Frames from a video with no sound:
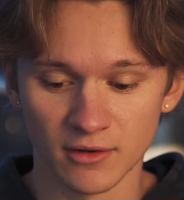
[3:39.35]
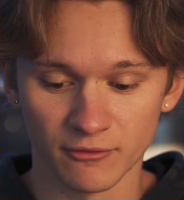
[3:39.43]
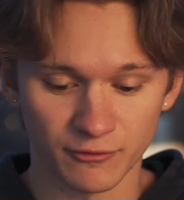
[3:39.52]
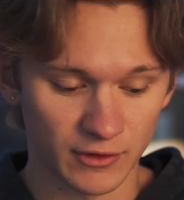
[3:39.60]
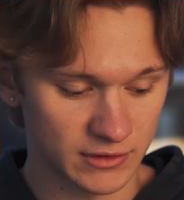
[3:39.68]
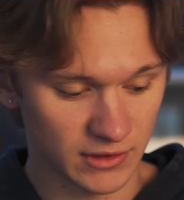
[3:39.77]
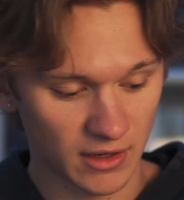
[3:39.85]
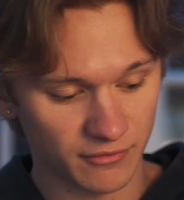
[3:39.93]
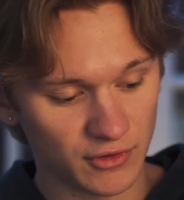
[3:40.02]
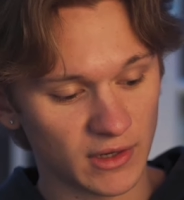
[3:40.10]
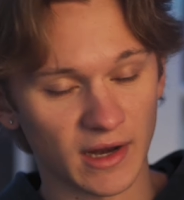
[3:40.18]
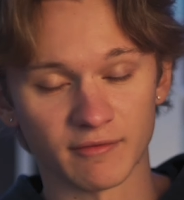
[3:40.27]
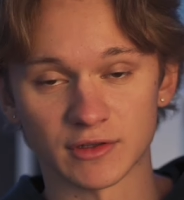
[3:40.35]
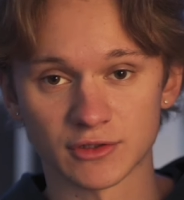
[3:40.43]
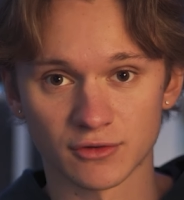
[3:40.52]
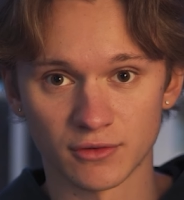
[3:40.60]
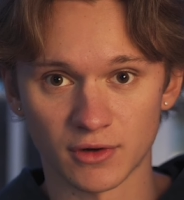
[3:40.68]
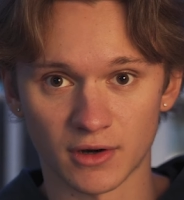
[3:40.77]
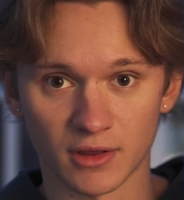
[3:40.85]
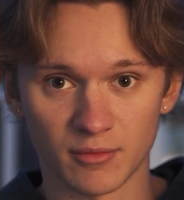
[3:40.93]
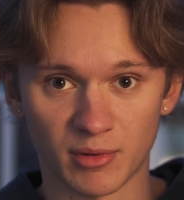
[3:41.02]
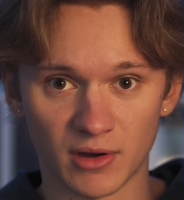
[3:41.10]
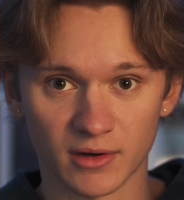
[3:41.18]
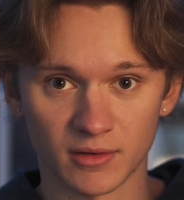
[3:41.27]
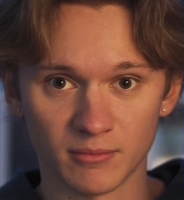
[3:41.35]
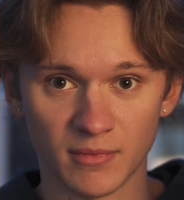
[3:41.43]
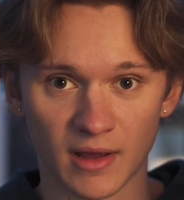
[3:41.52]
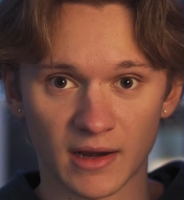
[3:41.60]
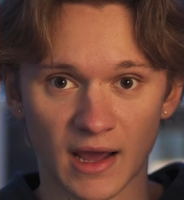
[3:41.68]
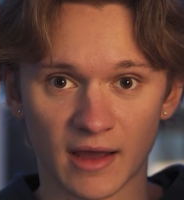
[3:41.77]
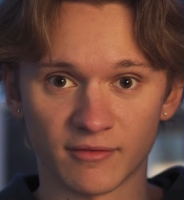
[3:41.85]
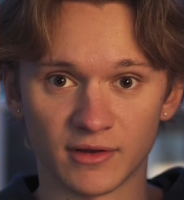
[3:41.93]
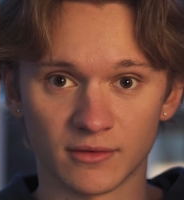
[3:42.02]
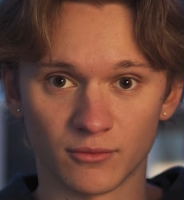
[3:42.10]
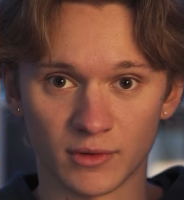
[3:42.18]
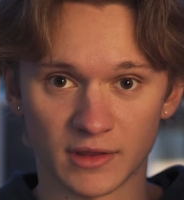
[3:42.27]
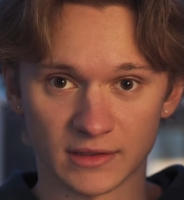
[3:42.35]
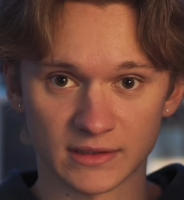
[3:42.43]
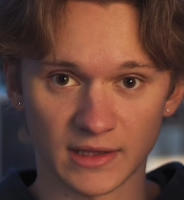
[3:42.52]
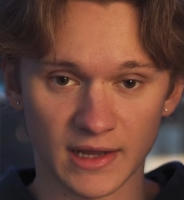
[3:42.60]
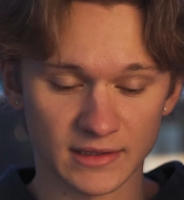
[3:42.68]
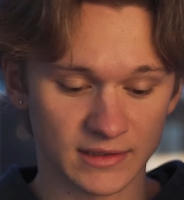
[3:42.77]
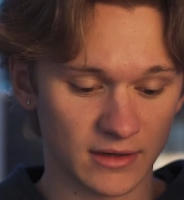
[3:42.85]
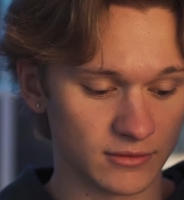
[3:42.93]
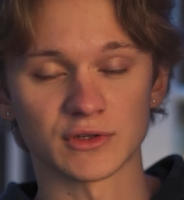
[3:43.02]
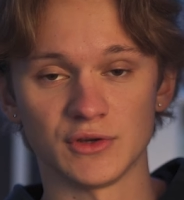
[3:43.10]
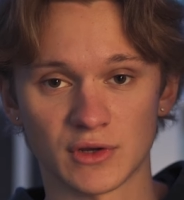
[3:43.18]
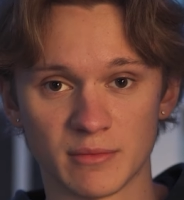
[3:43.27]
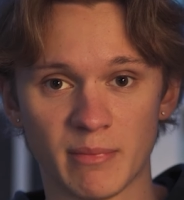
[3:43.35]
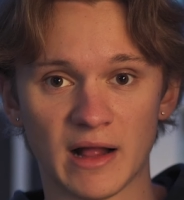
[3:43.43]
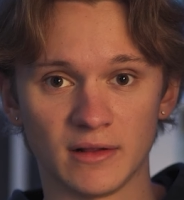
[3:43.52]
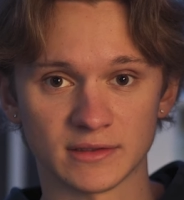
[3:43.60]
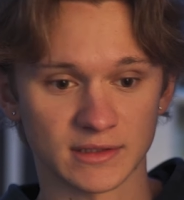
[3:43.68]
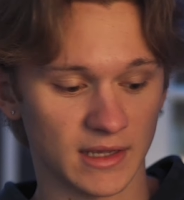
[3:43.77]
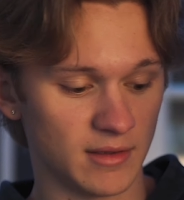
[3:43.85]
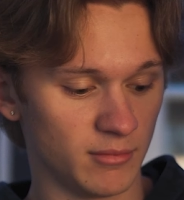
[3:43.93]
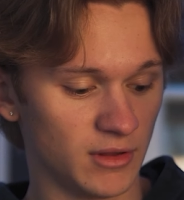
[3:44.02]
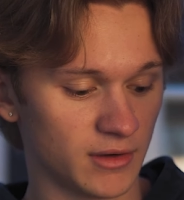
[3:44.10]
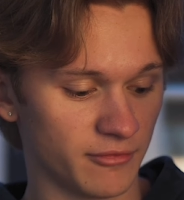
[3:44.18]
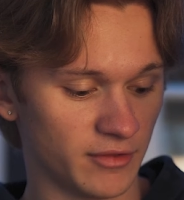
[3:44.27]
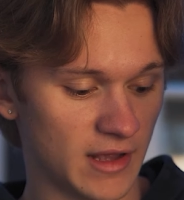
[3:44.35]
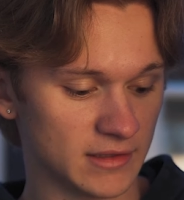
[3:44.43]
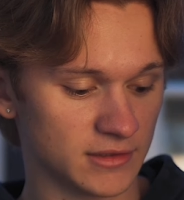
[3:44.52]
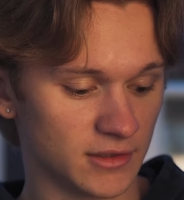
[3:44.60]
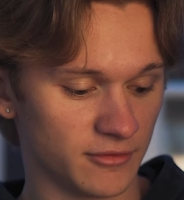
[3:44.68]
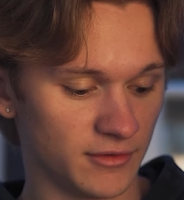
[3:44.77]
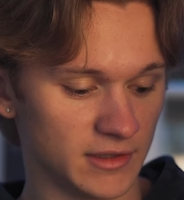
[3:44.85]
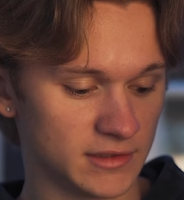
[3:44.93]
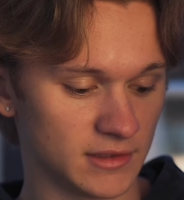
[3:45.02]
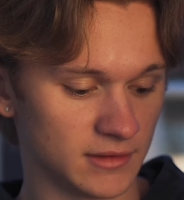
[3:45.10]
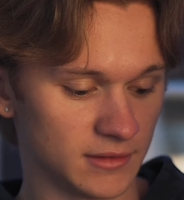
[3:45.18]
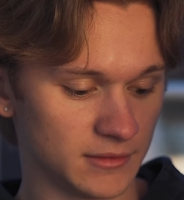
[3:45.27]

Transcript: First off, you can have it screwed onto the bottom and have it with its legs out so you can balance the gimbal on a flat surface.